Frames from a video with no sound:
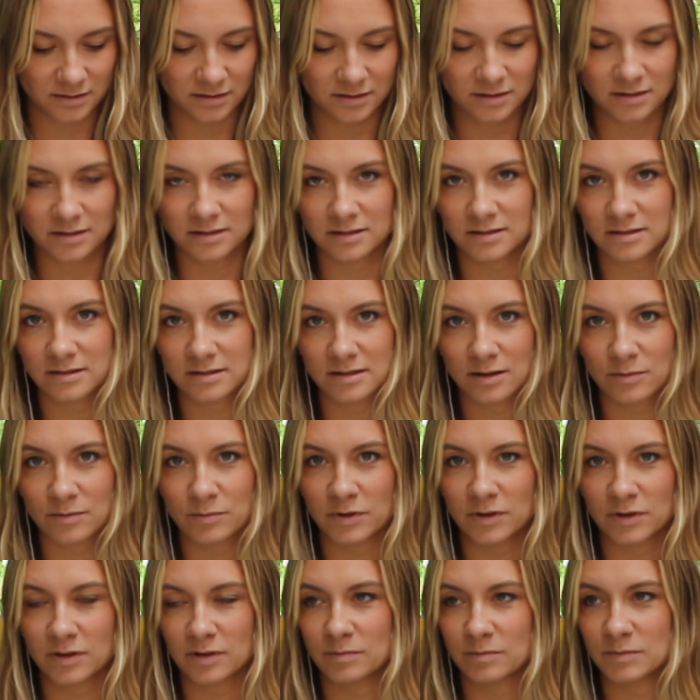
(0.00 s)
Do
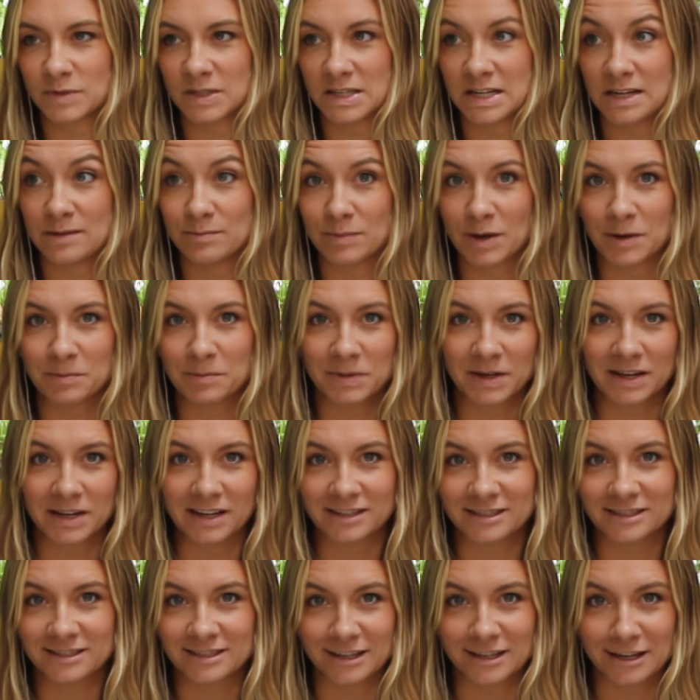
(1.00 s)
some of them team up
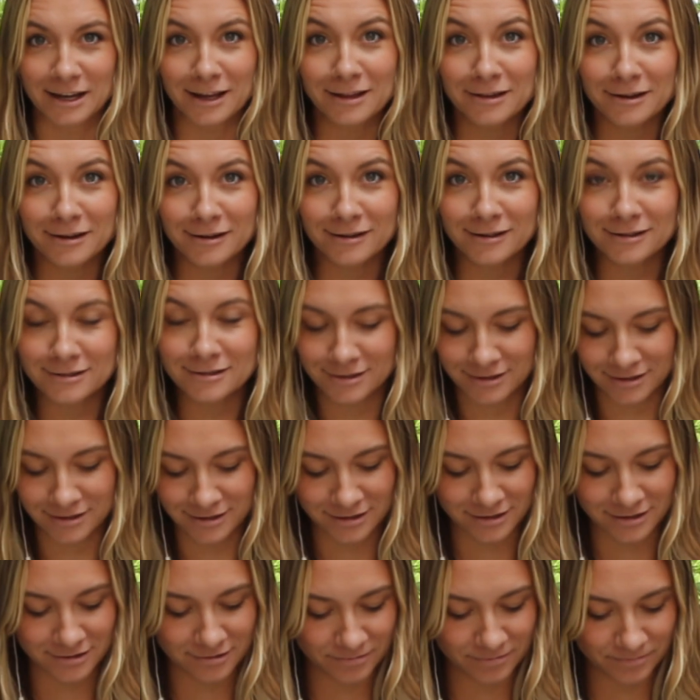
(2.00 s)
against the
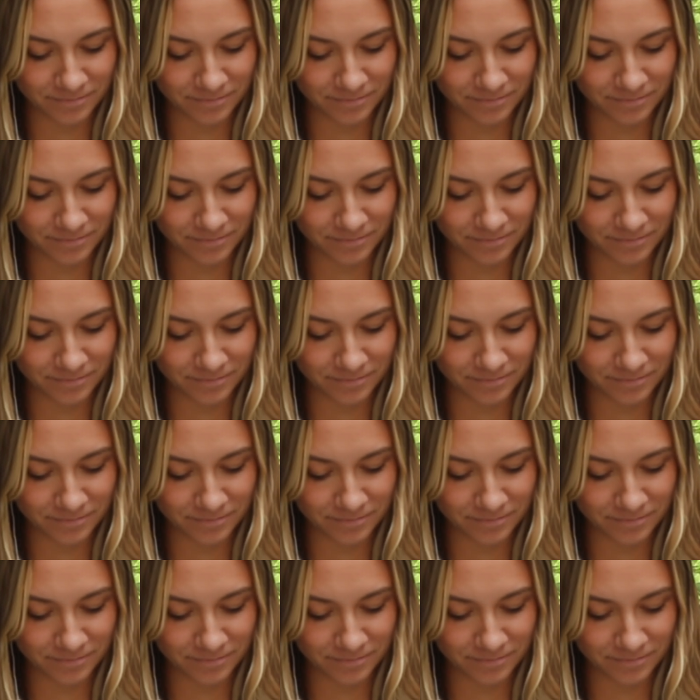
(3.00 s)
others?